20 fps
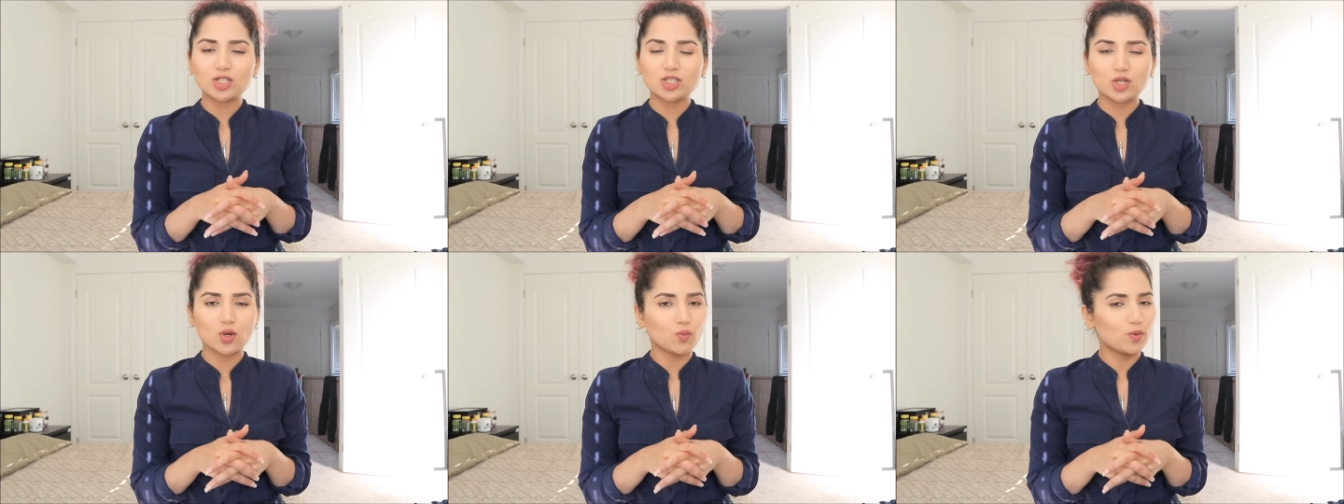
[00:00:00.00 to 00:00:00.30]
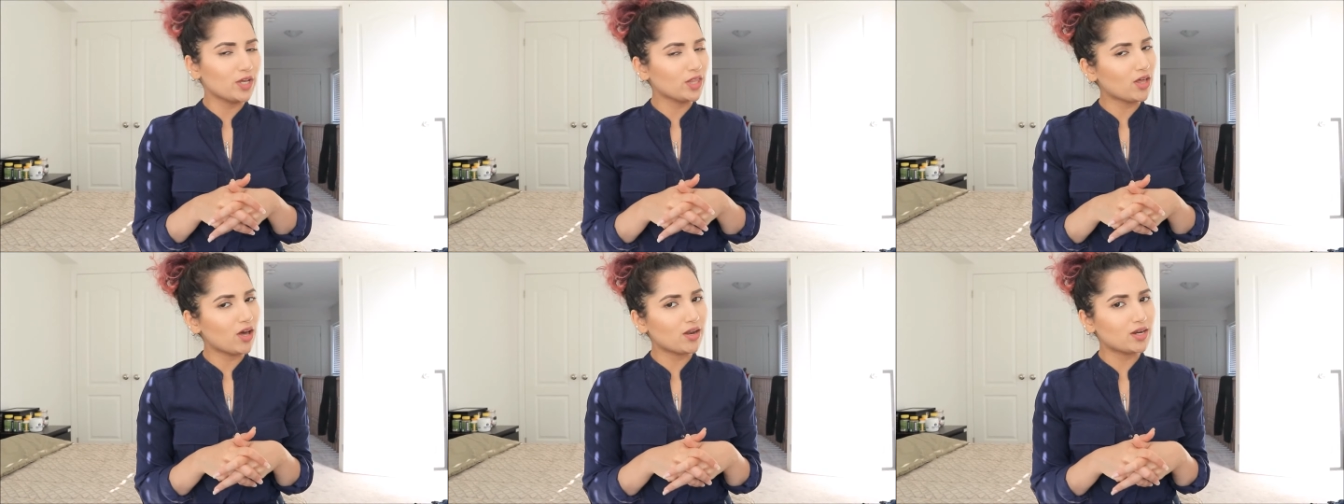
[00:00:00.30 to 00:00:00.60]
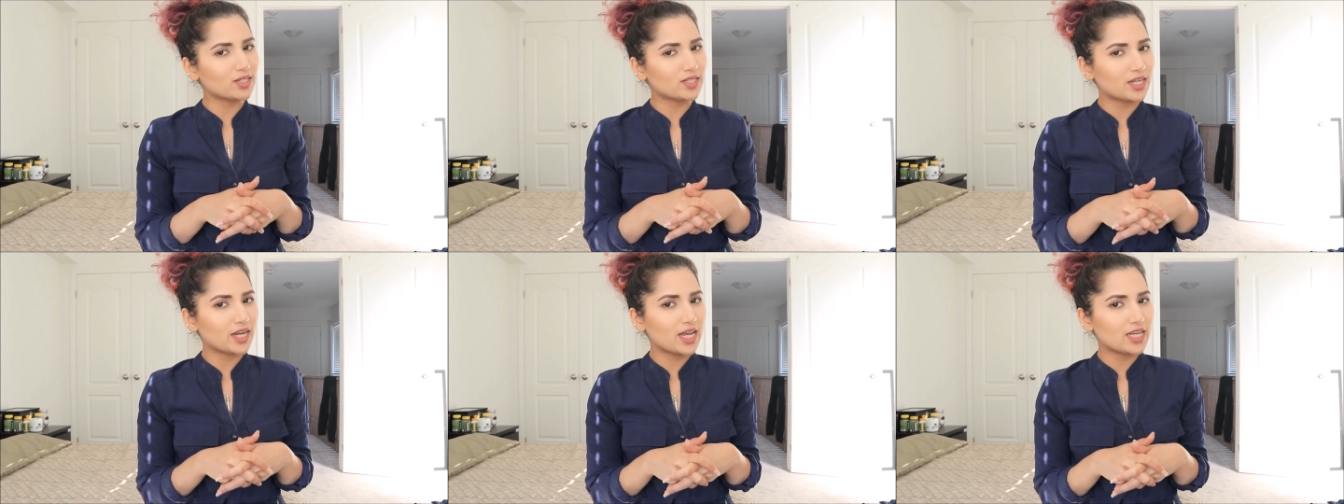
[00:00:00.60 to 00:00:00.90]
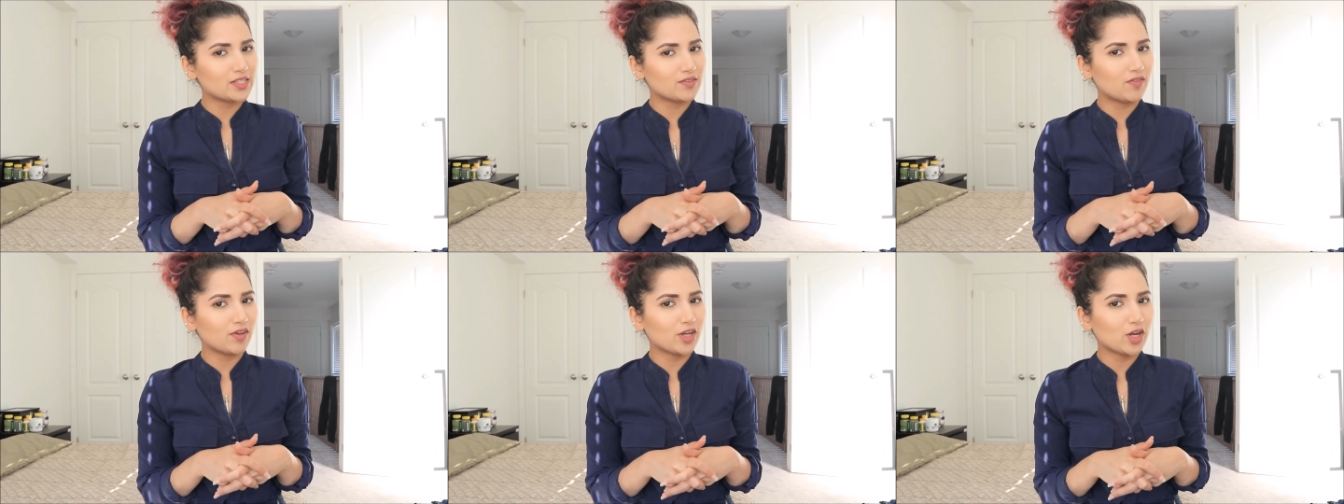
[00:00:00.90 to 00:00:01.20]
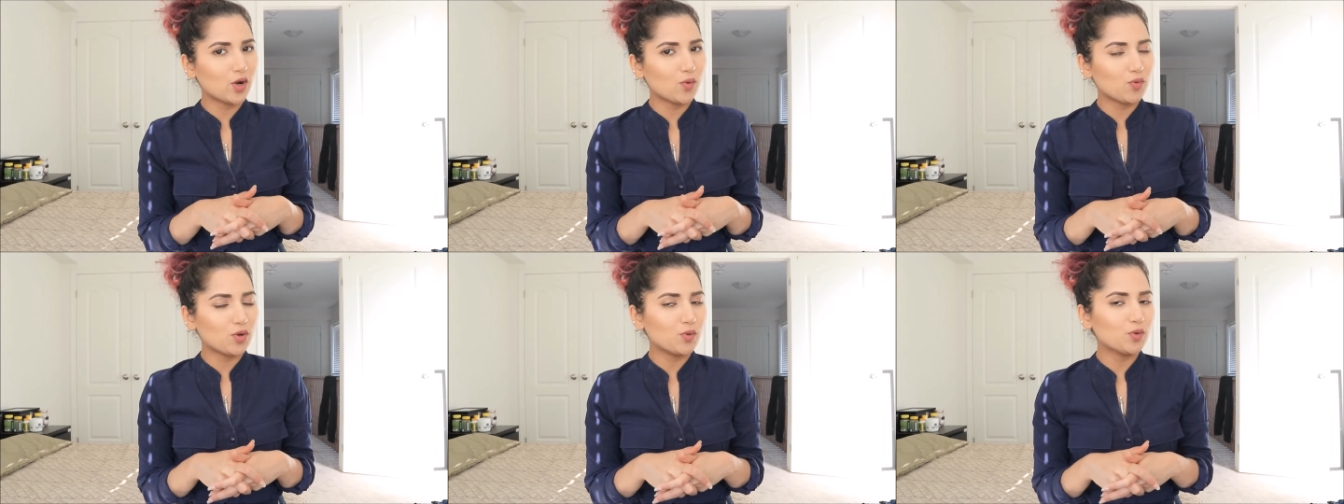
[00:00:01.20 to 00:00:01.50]
So we thought in today's
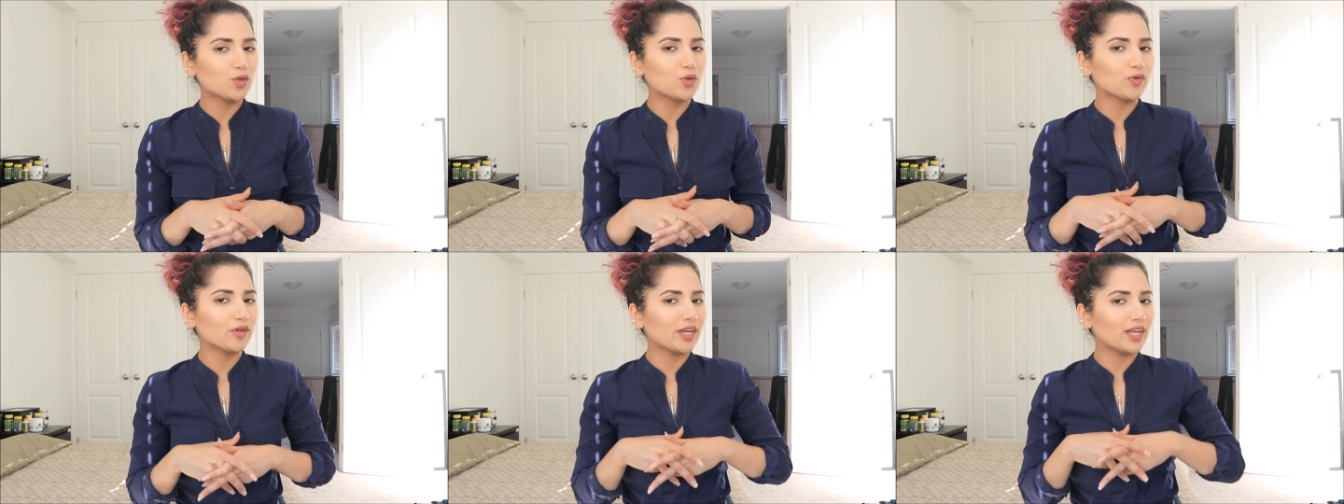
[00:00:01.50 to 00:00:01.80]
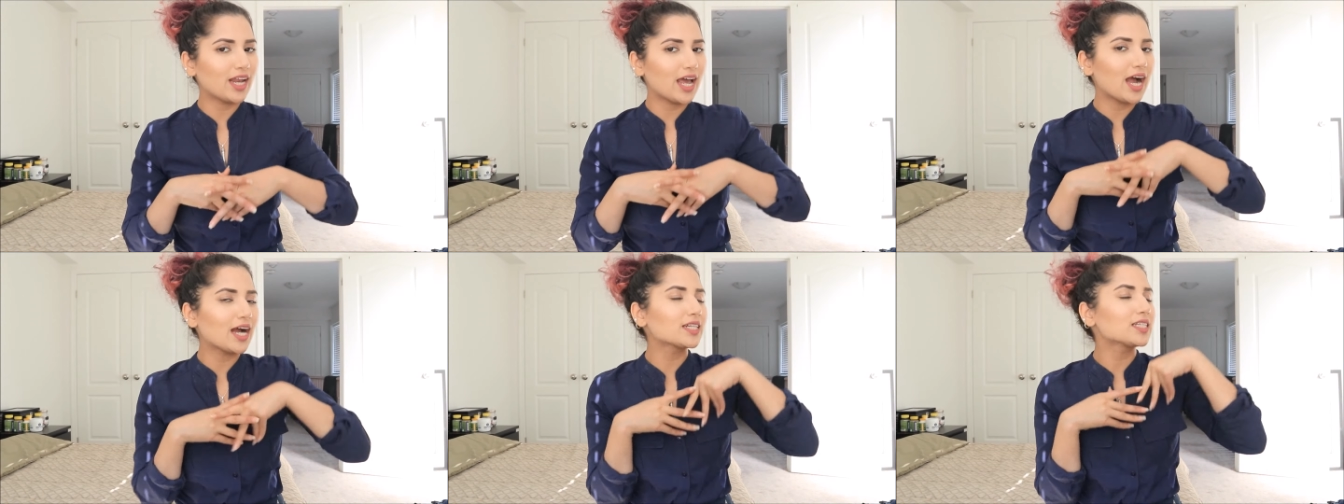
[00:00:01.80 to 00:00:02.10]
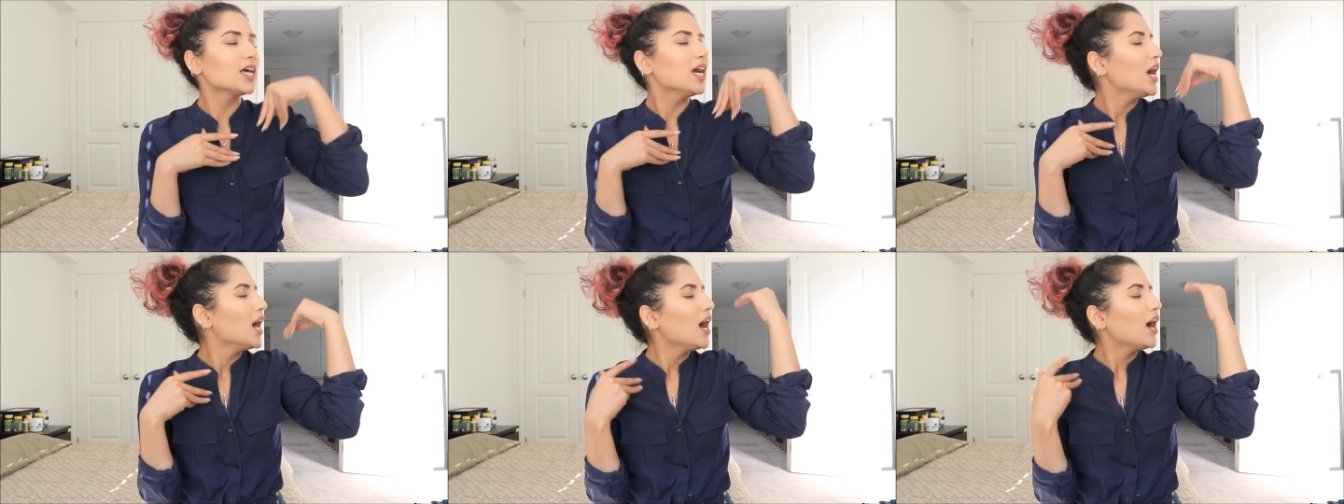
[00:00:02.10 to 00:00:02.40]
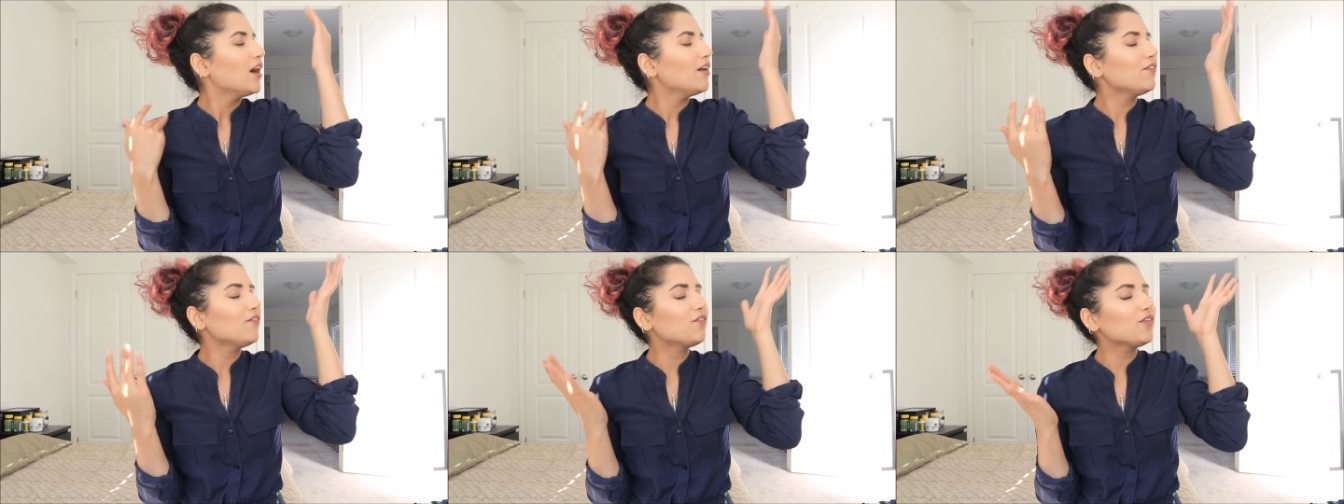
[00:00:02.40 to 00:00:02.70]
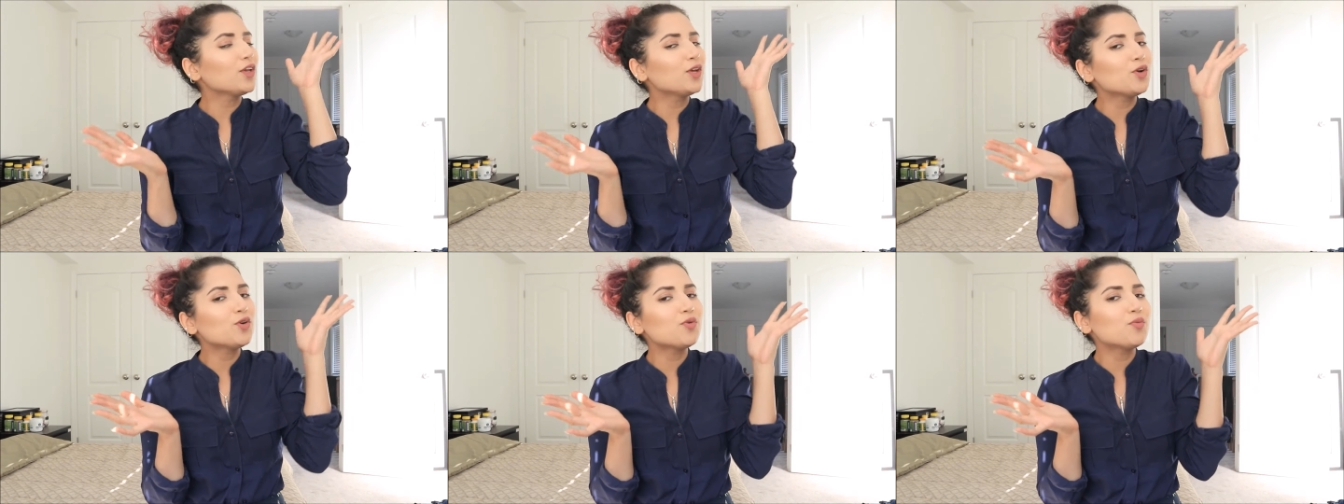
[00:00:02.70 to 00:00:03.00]
video we would reenact a
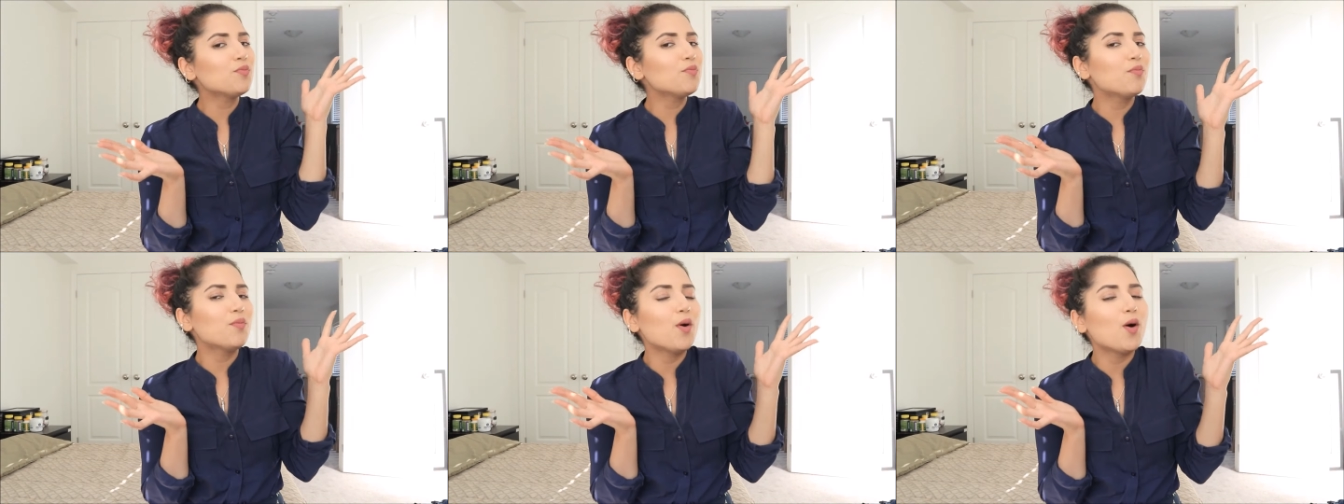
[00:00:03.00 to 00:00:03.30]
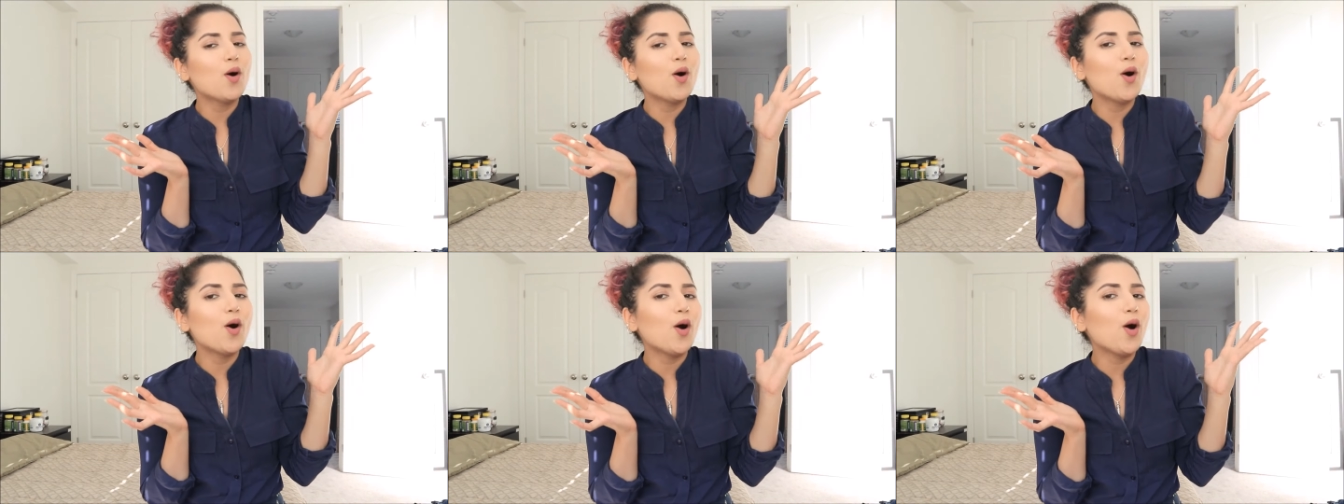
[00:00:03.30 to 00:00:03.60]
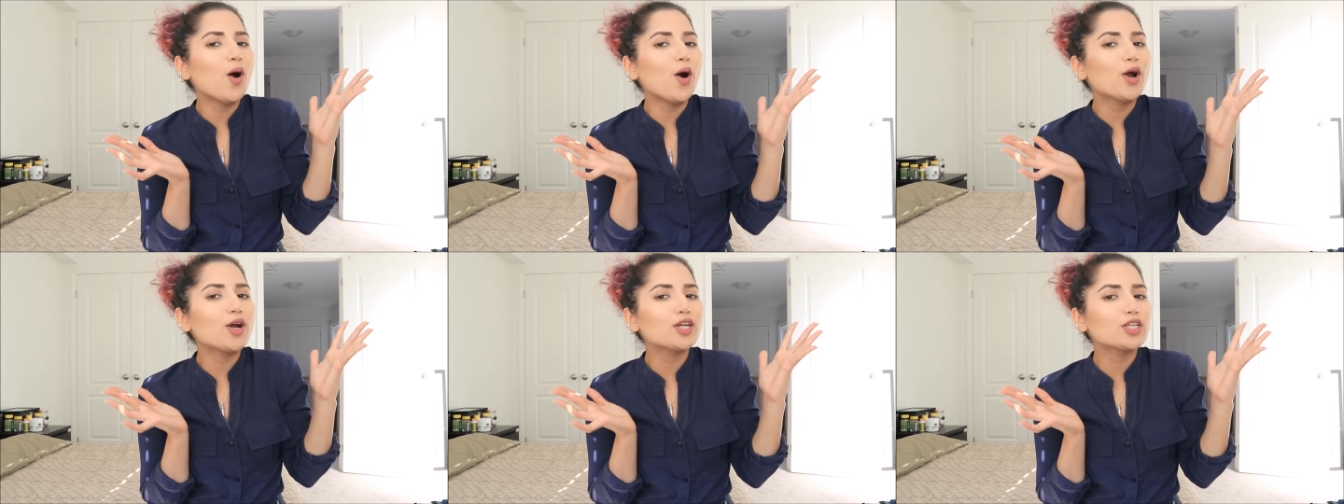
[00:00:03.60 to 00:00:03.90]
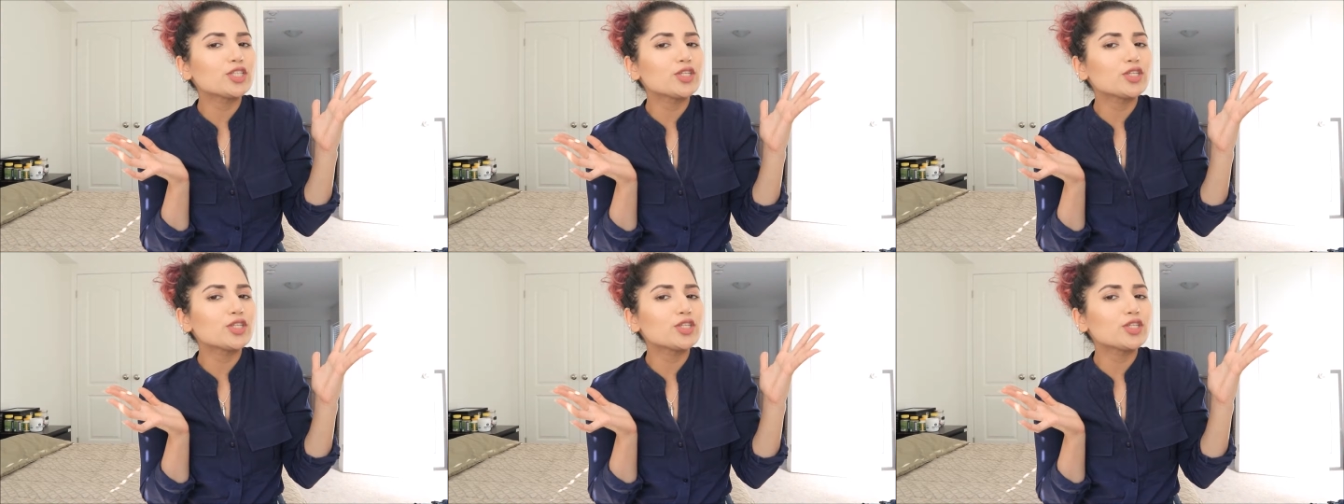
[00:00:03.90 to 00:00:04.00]
few more.